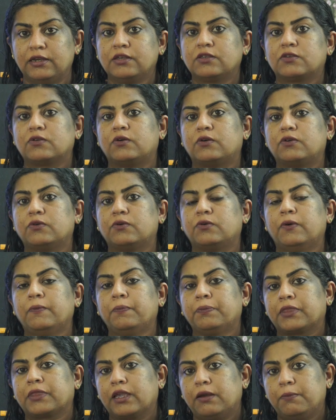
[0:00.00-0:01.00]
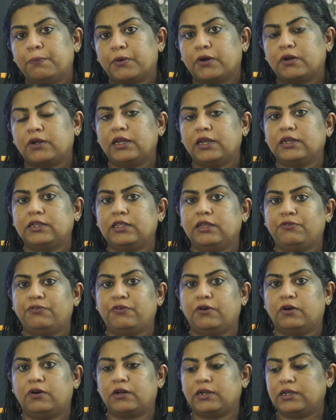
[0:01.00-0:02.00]
So to protect the
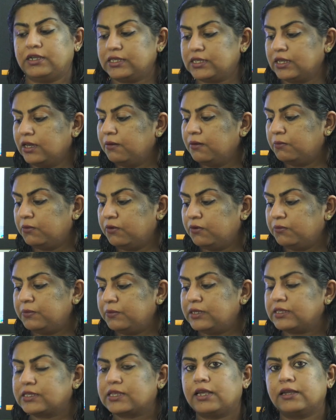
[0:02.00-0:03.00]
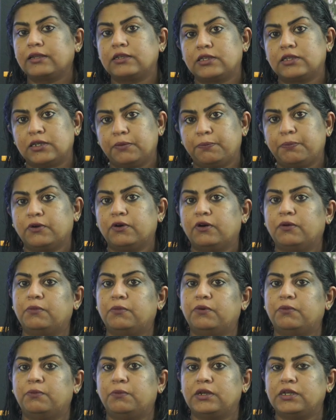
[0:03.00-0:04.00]
forest, movements like Chipko
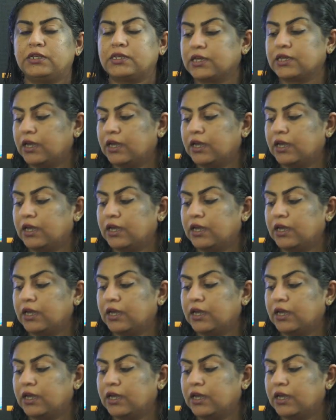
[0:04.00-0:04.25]
movement,